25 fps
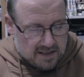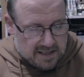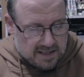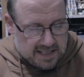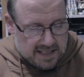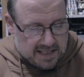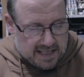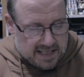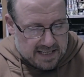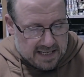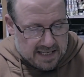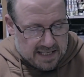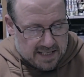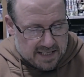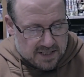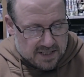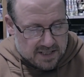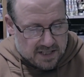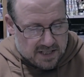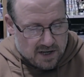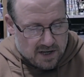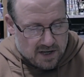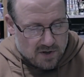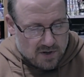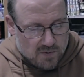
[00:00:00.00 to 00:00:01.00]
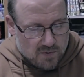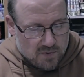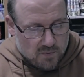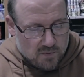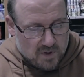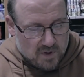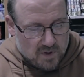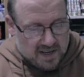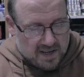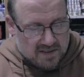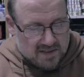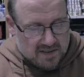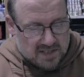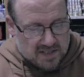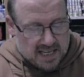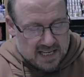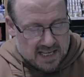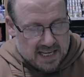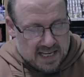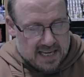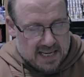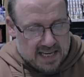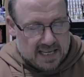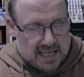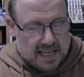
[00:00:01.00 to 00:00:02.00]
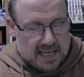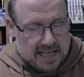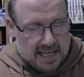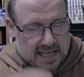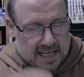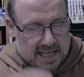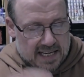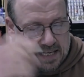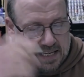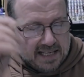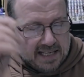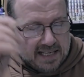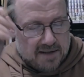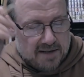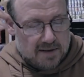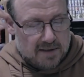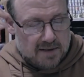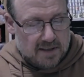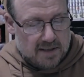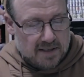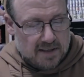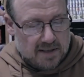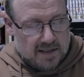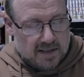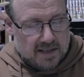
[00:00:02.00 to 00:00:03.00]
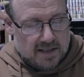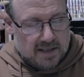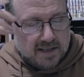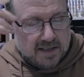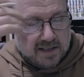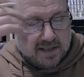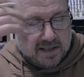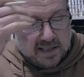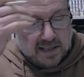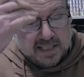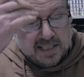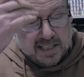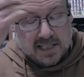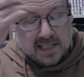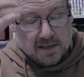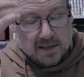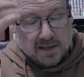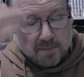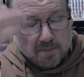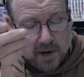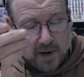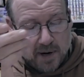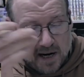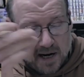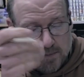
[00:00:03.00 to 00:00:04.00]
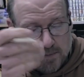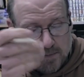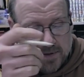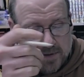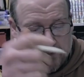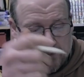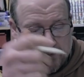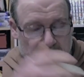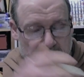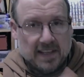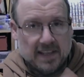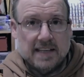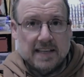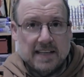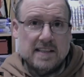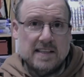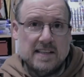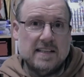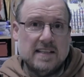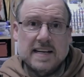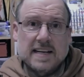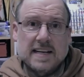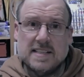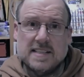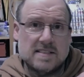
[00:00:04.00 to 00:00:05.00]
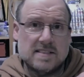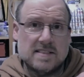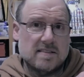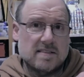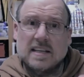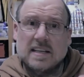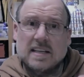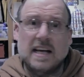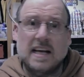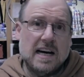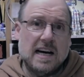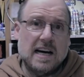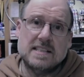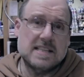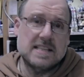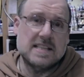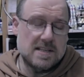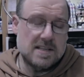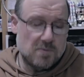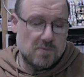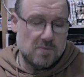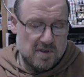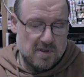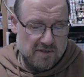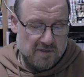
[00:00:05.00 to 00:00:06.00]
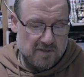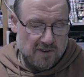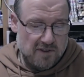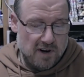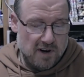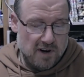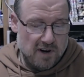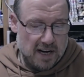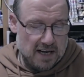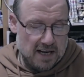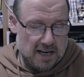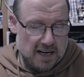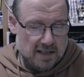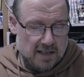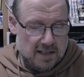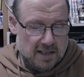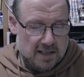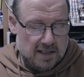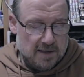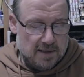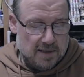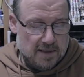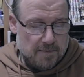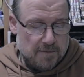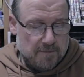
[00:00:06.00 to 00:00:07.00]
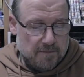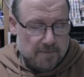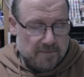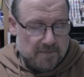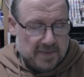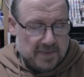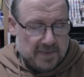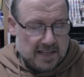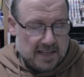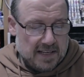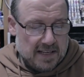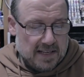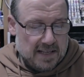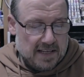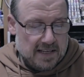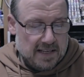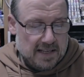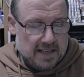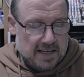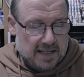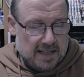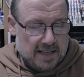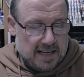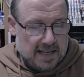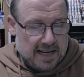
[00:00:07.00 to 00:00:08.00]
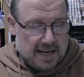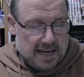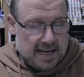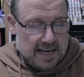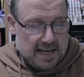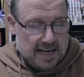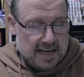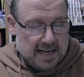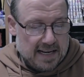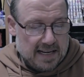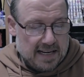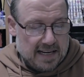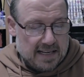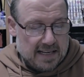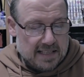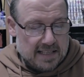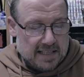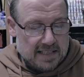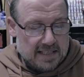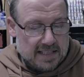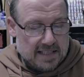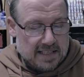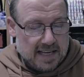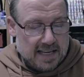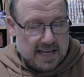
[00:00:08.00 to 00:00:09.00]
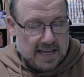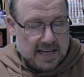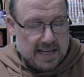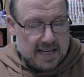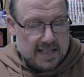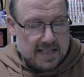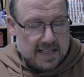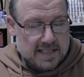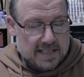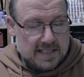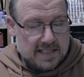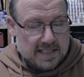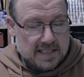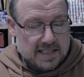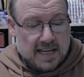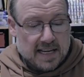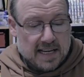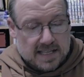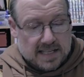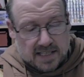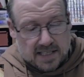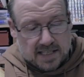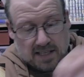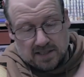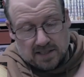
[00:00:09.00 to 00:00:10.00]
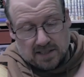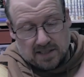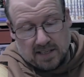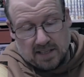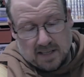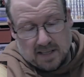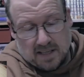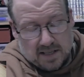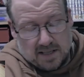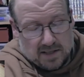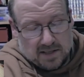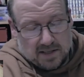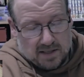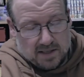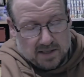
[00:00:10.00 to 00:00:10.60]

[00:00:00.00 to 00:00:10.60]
there. So we see a uh, like a little apartment. It's gutted with fire, uh, and there's there's a, a